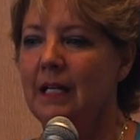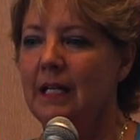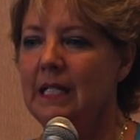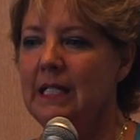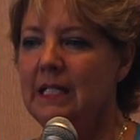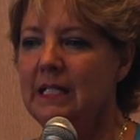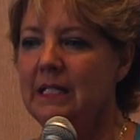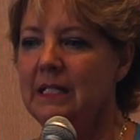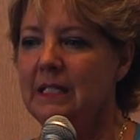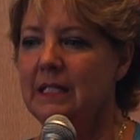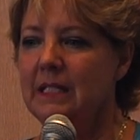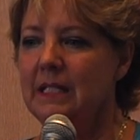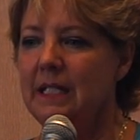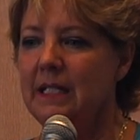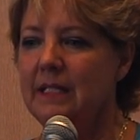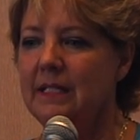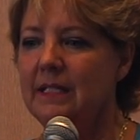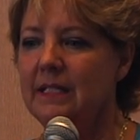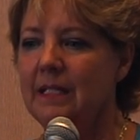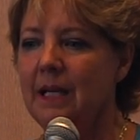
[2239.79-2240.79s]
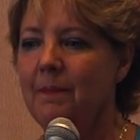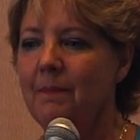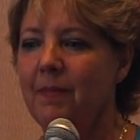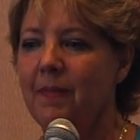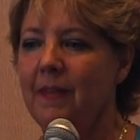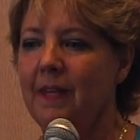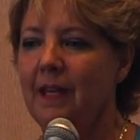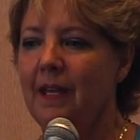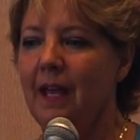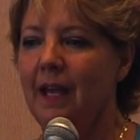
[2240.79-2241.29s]
it's, it's
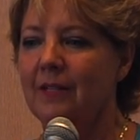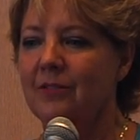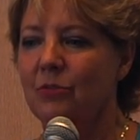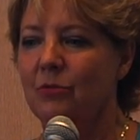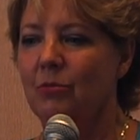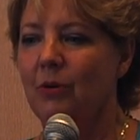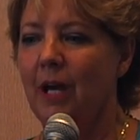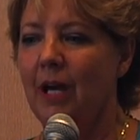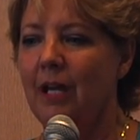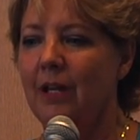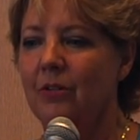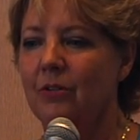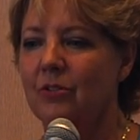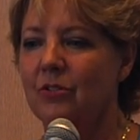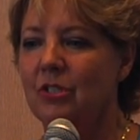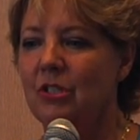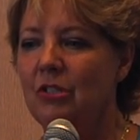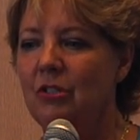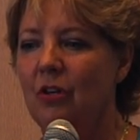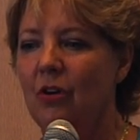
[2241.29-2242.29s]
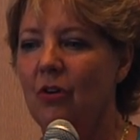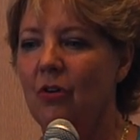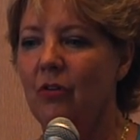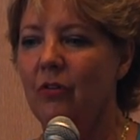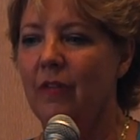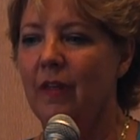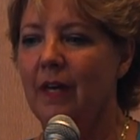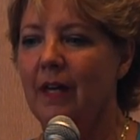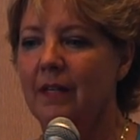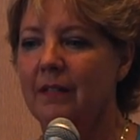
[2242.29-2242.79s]
something as a writer to
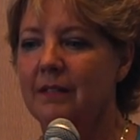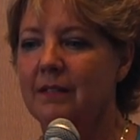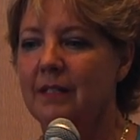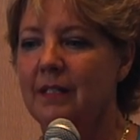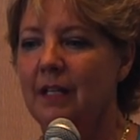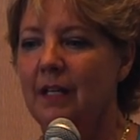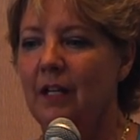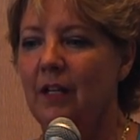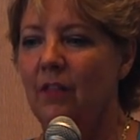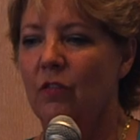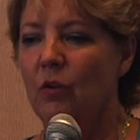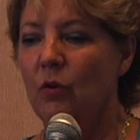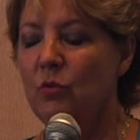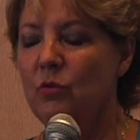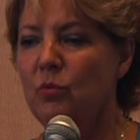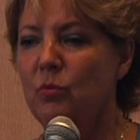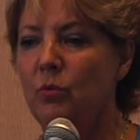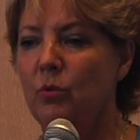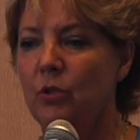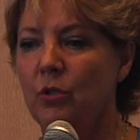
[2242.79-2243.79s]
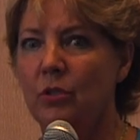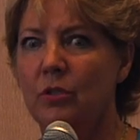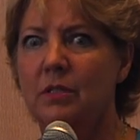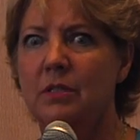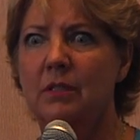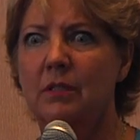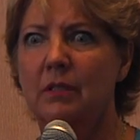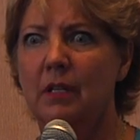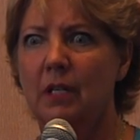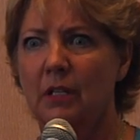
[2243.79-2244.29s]
know that those
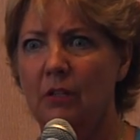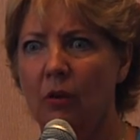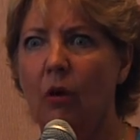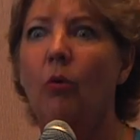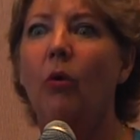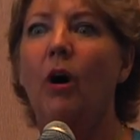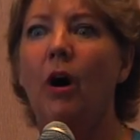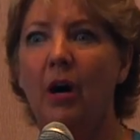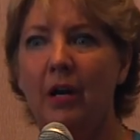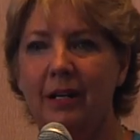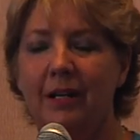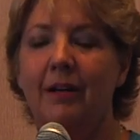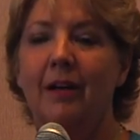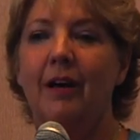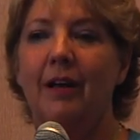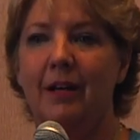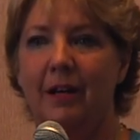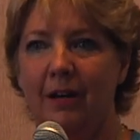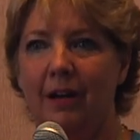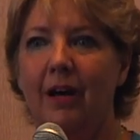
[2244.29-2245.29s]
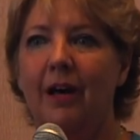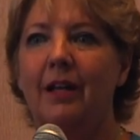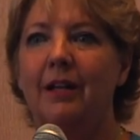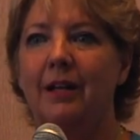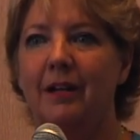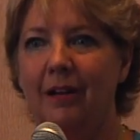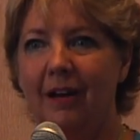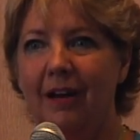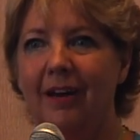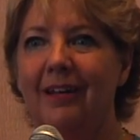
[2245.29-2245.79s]
words can go on and on and on
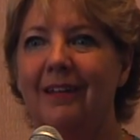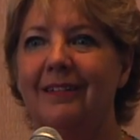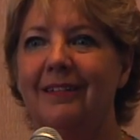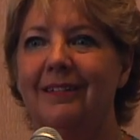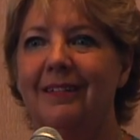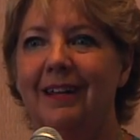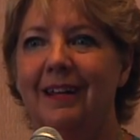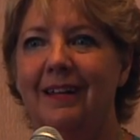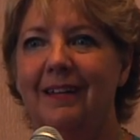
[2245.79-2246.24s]
and on.